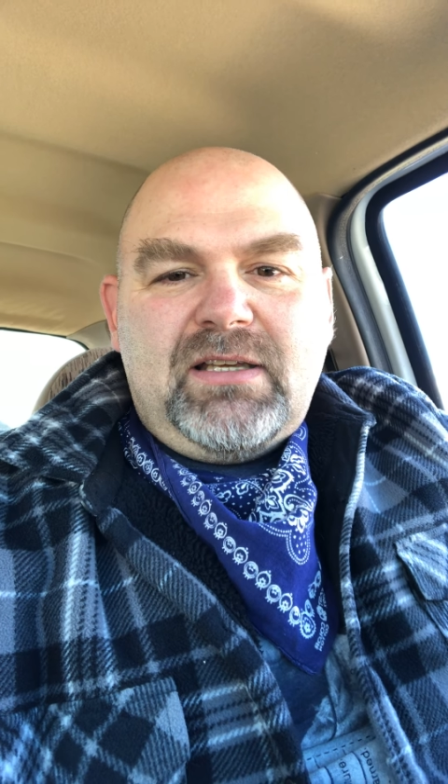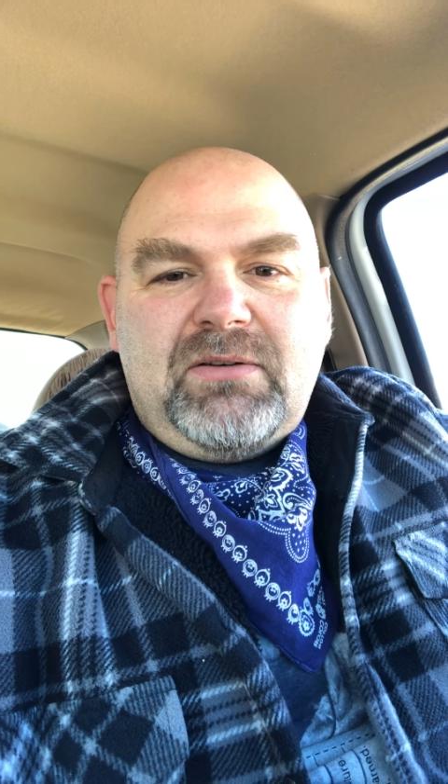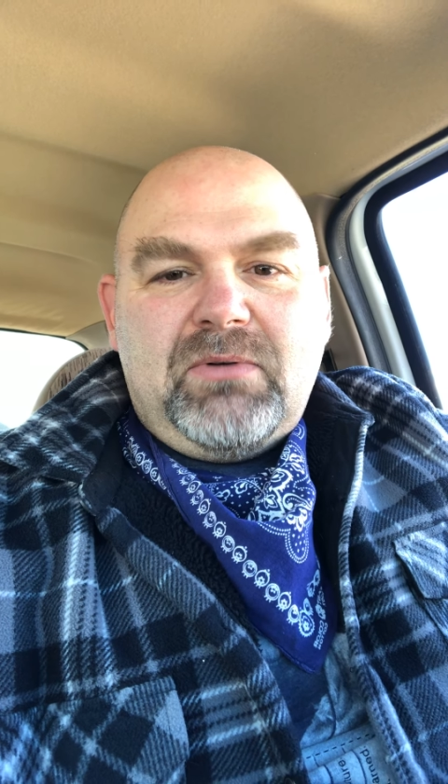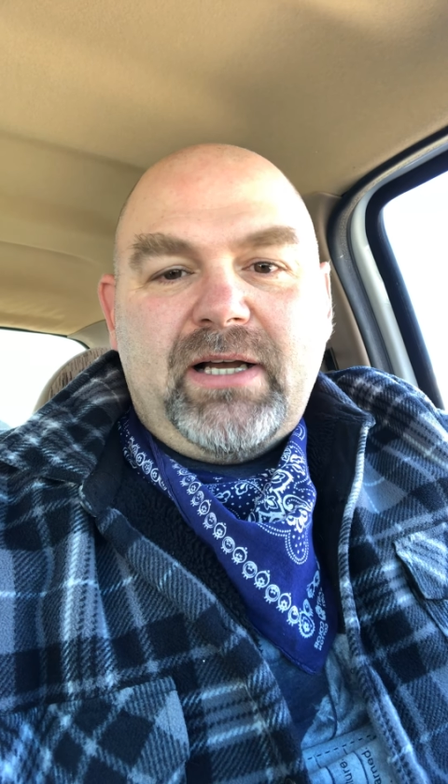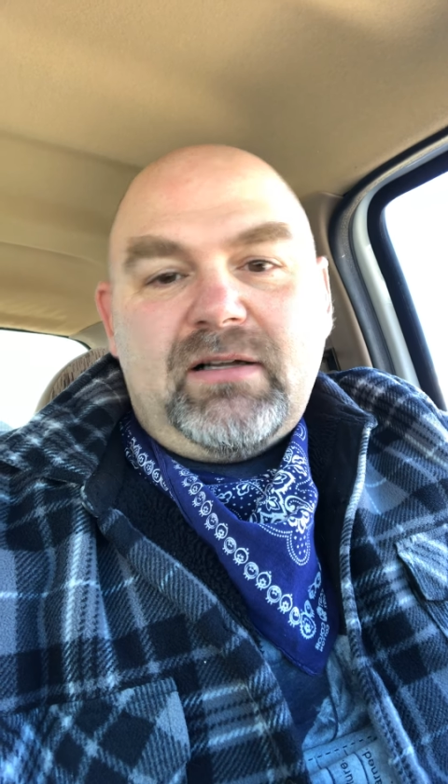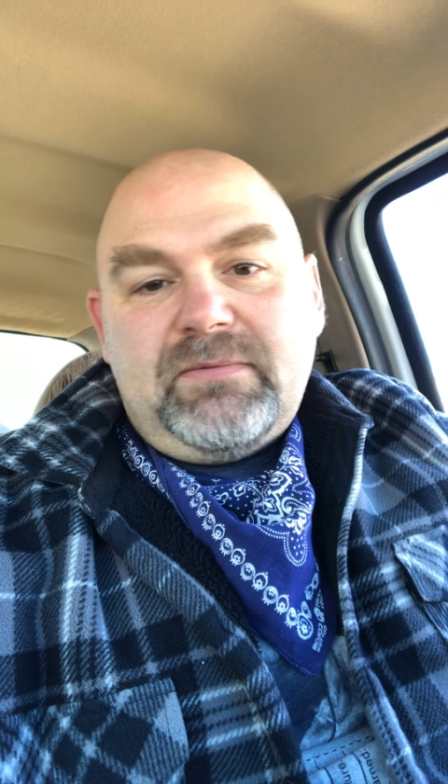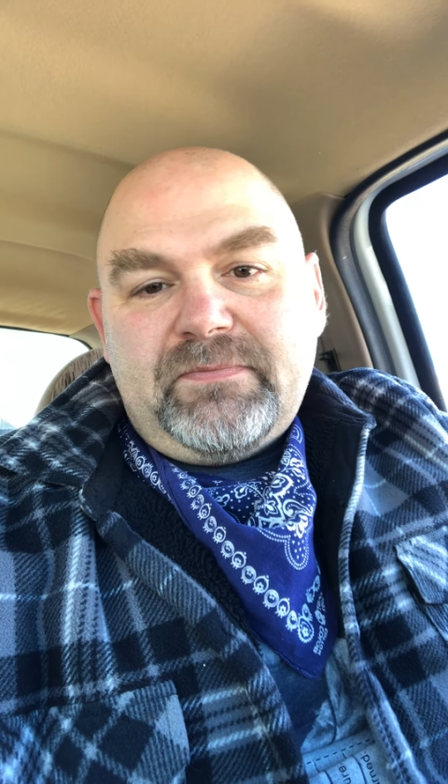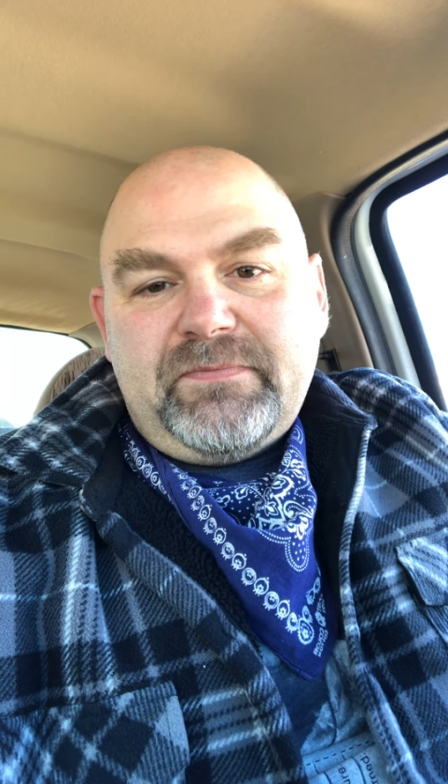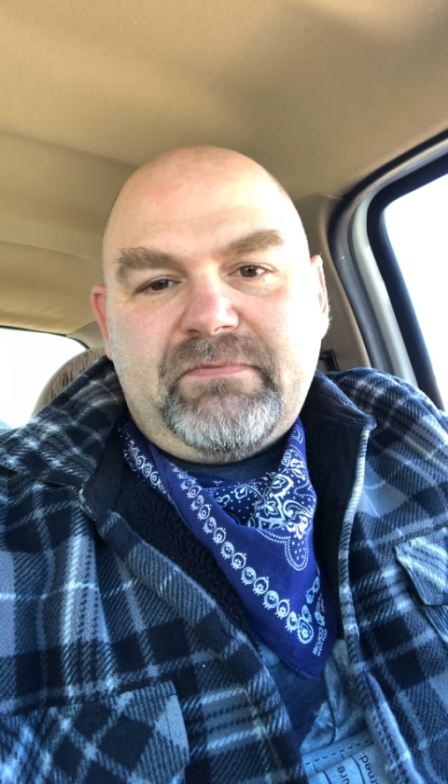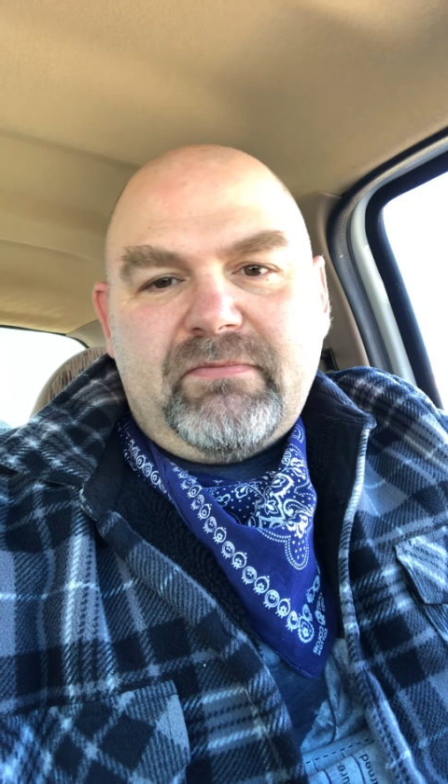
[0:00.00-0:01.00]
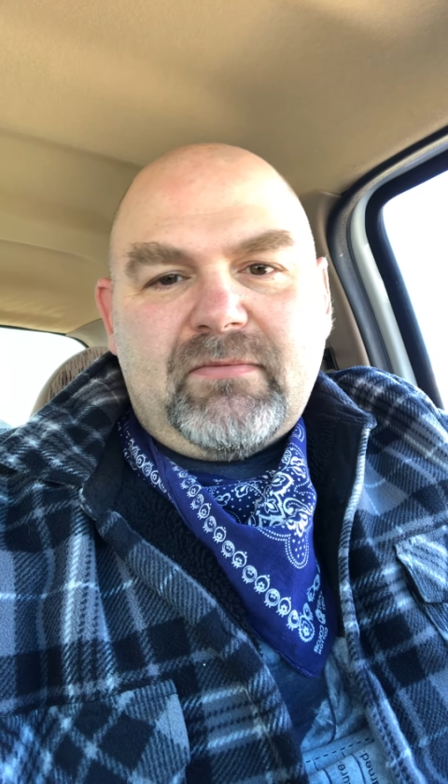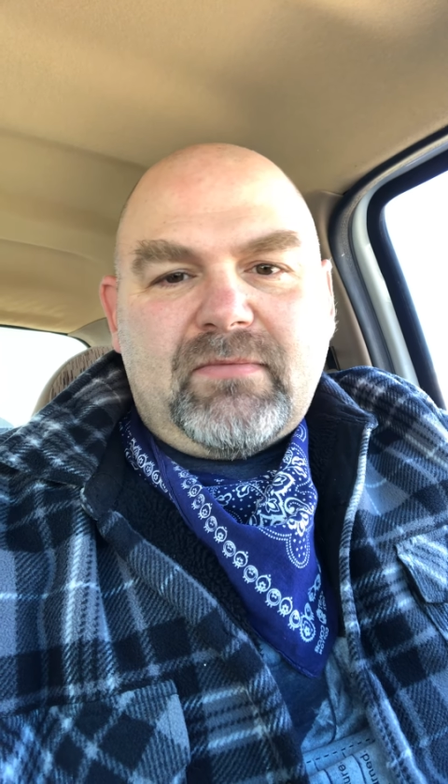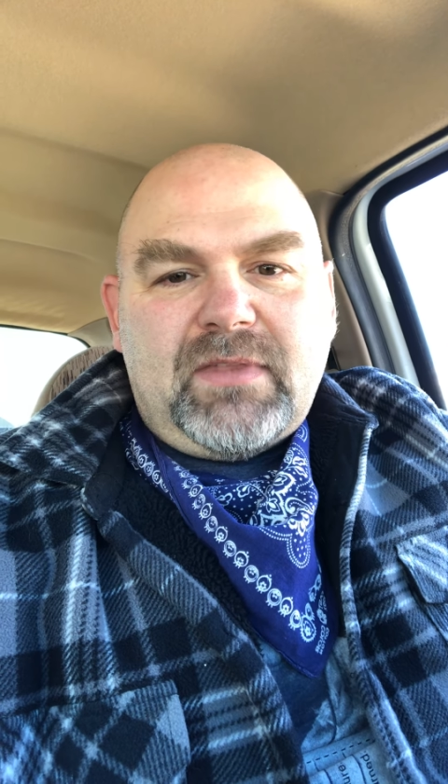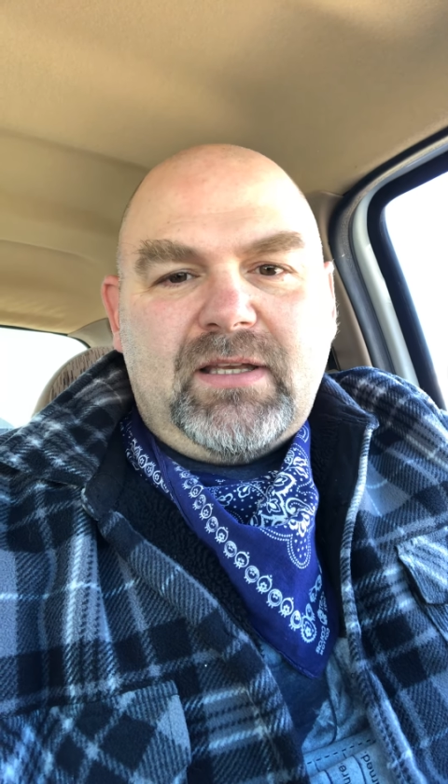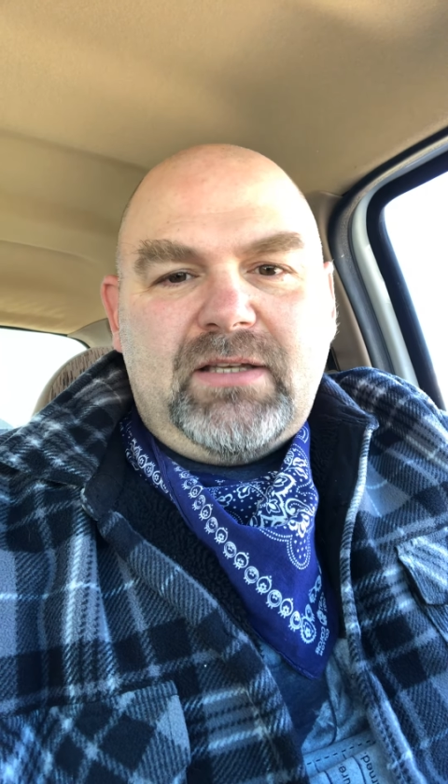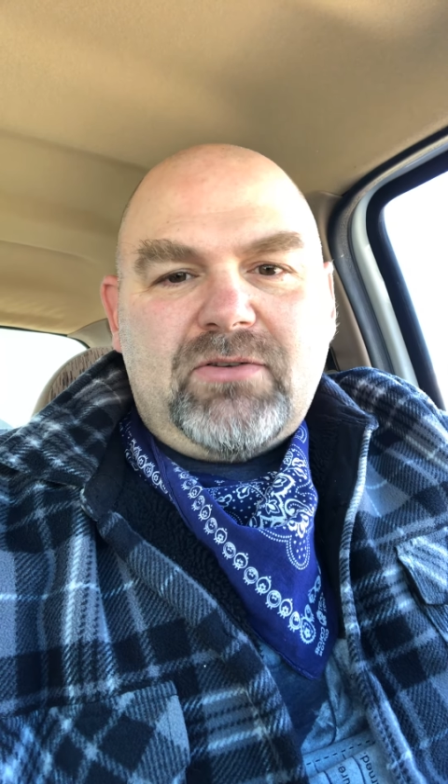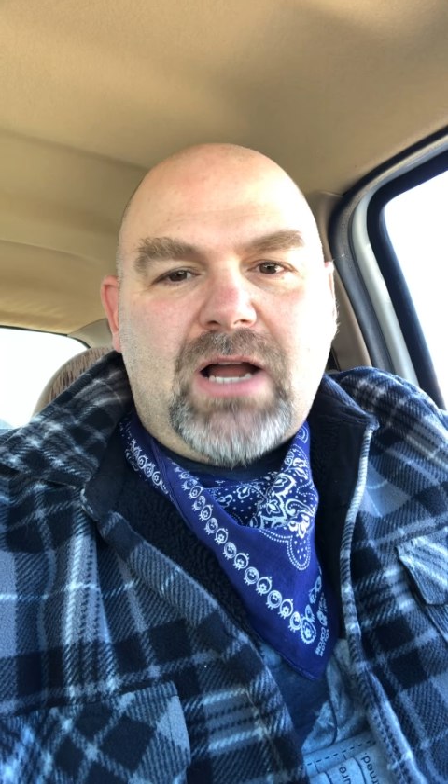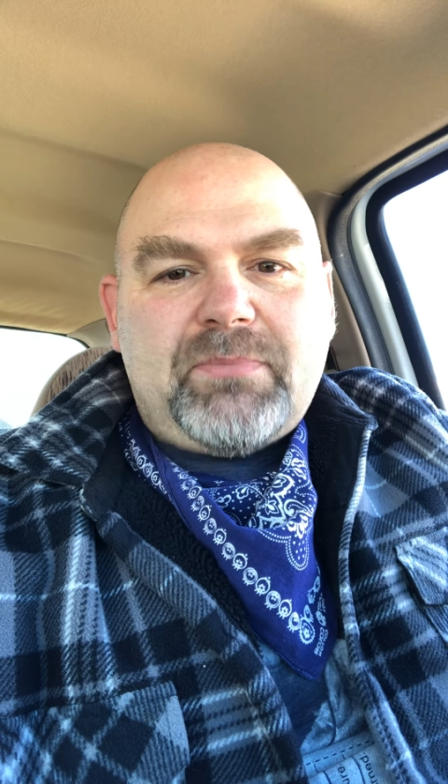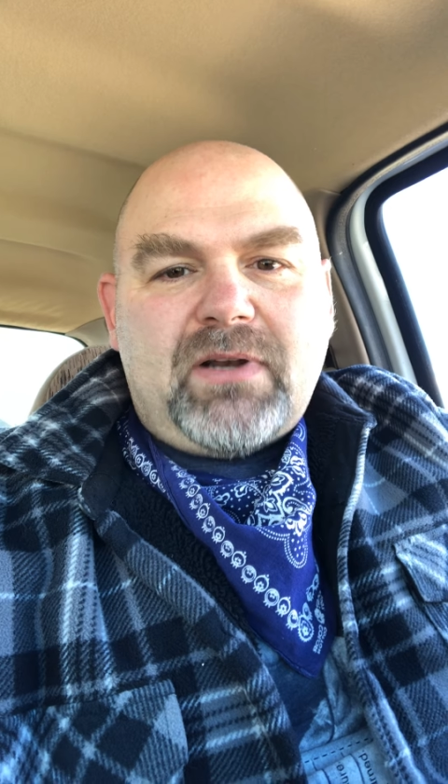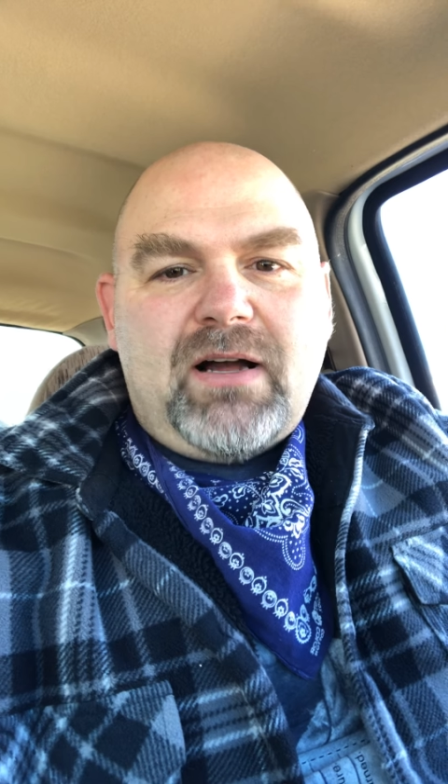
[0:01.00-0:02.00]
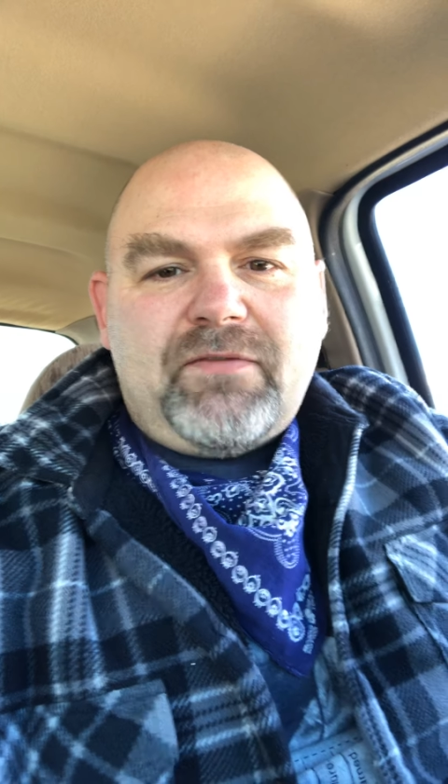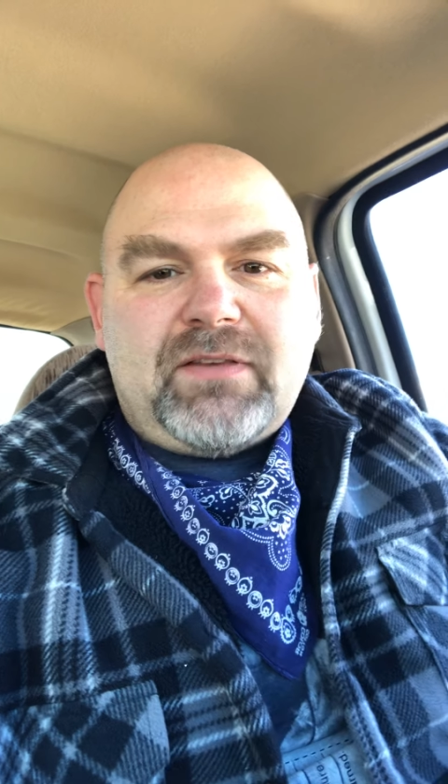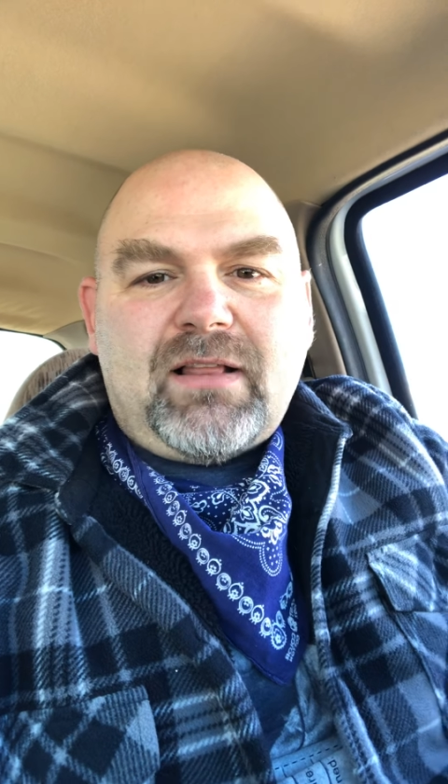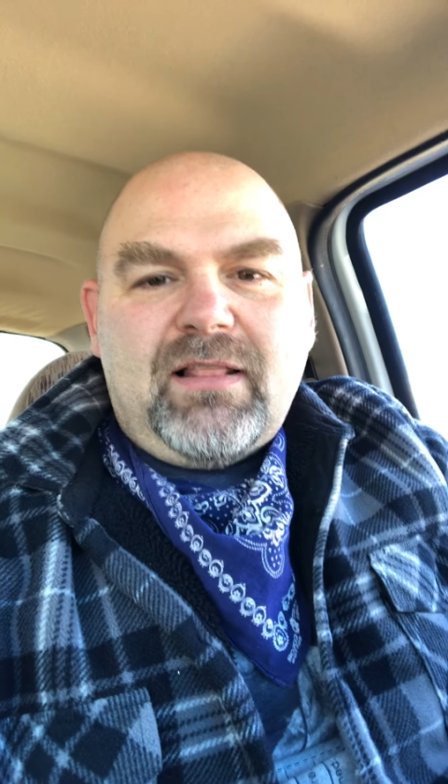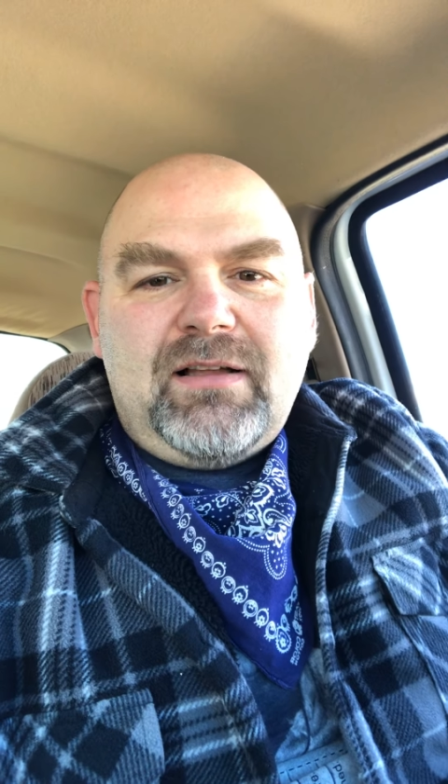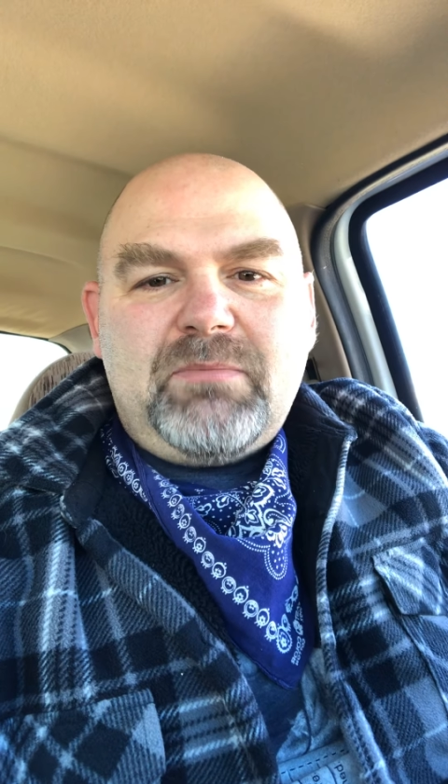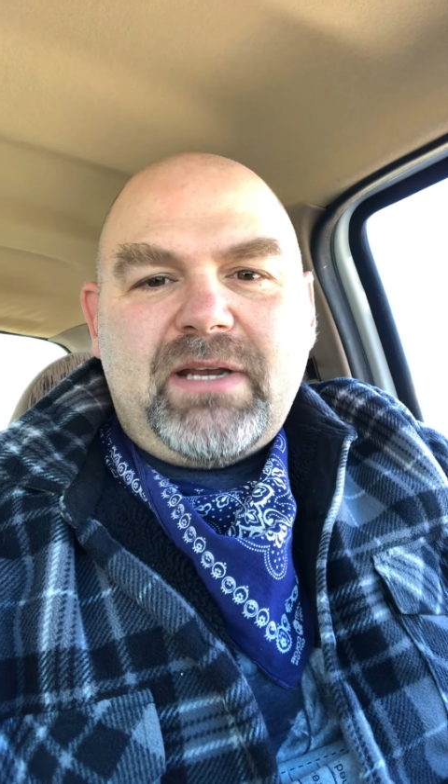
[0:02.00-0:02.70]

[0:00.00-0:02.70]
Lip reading: Well, he dropped it off at the club,